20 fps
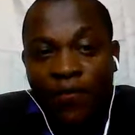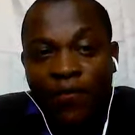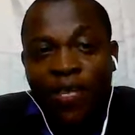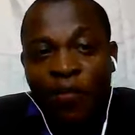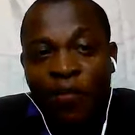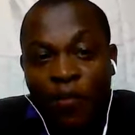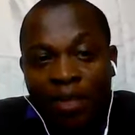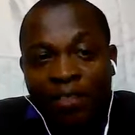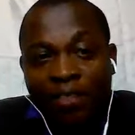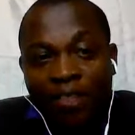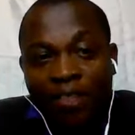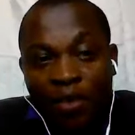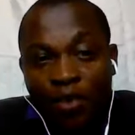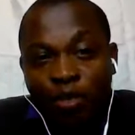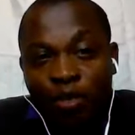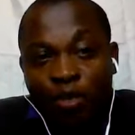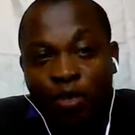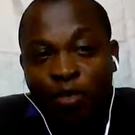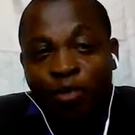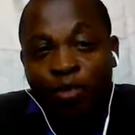If someone
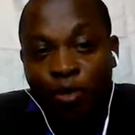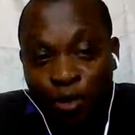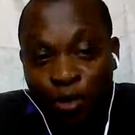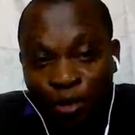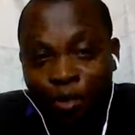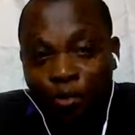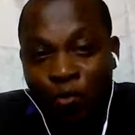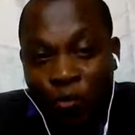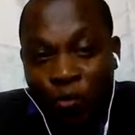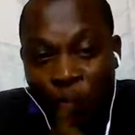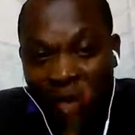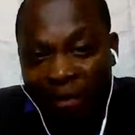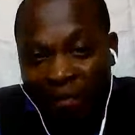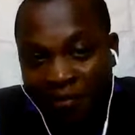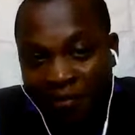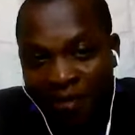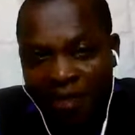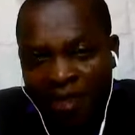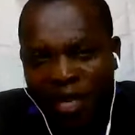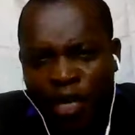tells you to do
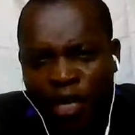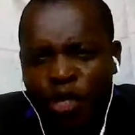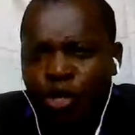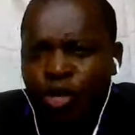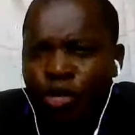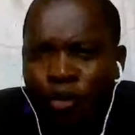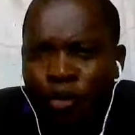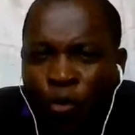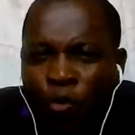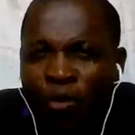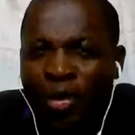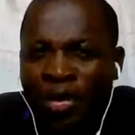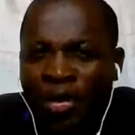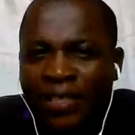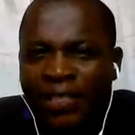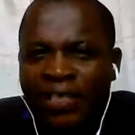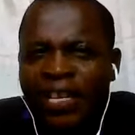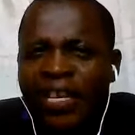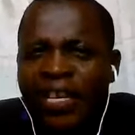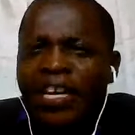one thing and you
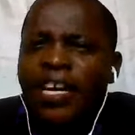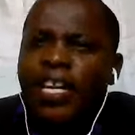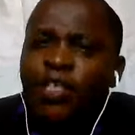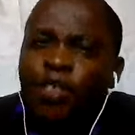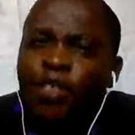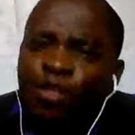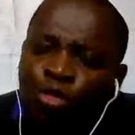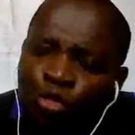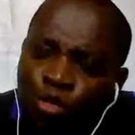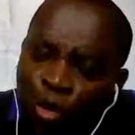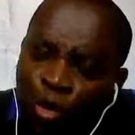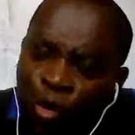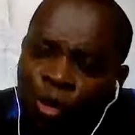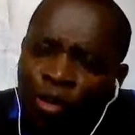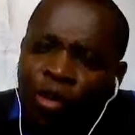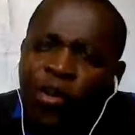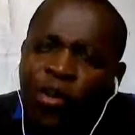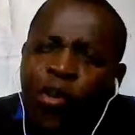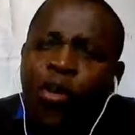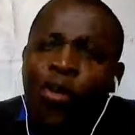know that it's
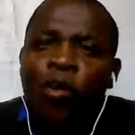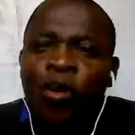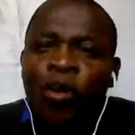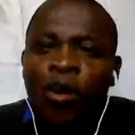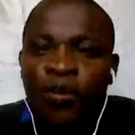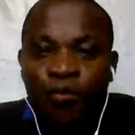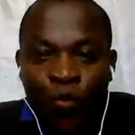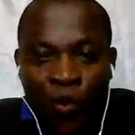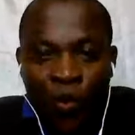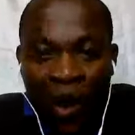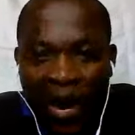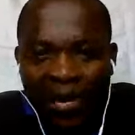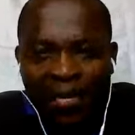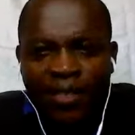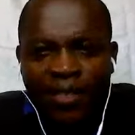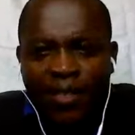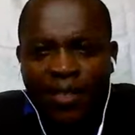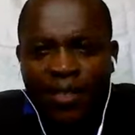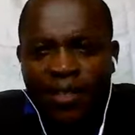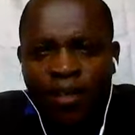wrong or
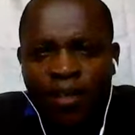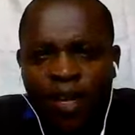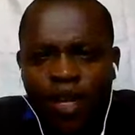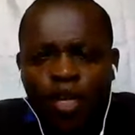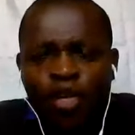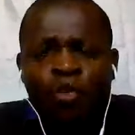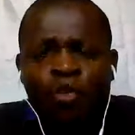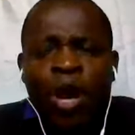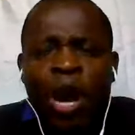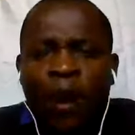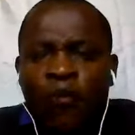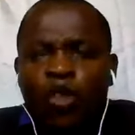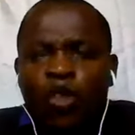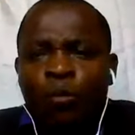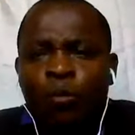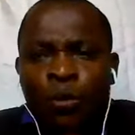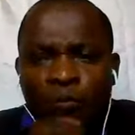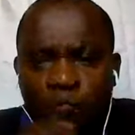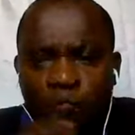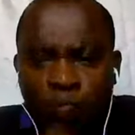unwise, you
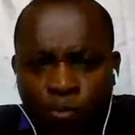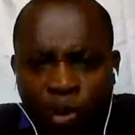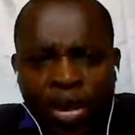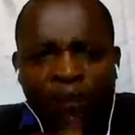have to be